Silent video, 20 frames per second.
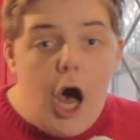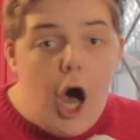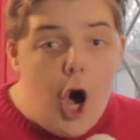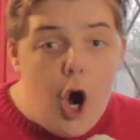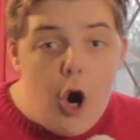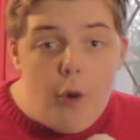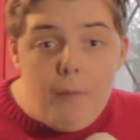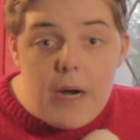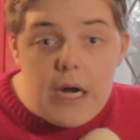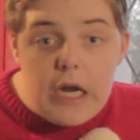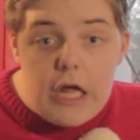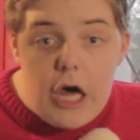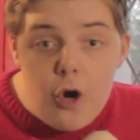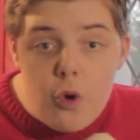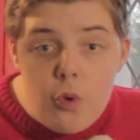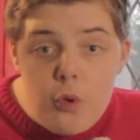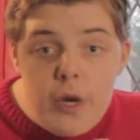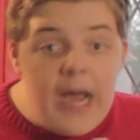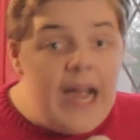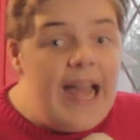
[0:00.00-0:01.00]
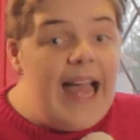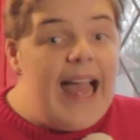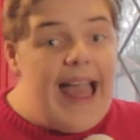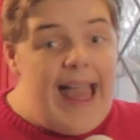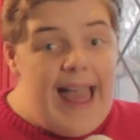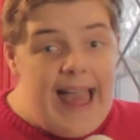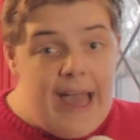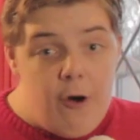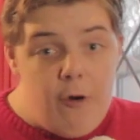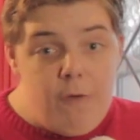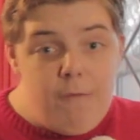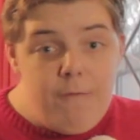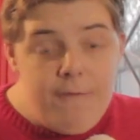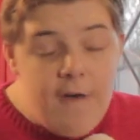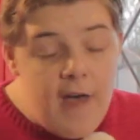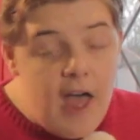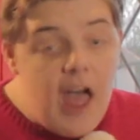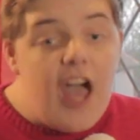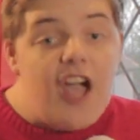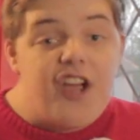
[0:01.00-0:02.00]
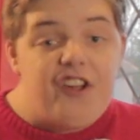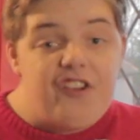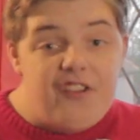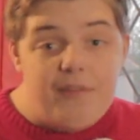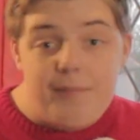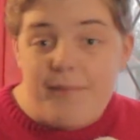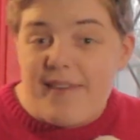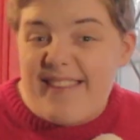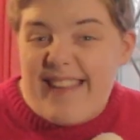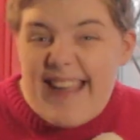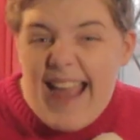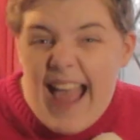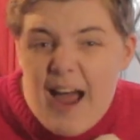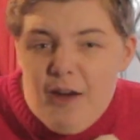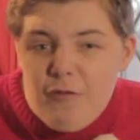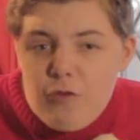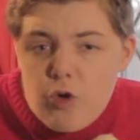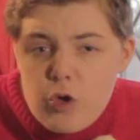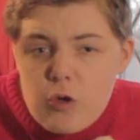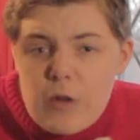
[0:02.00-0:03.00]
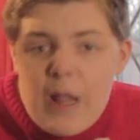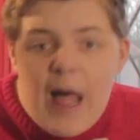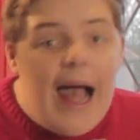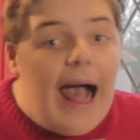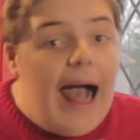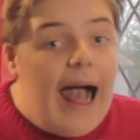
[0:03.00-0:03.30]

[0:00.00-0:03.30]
Home Alone, Elf, A Christmas Carol,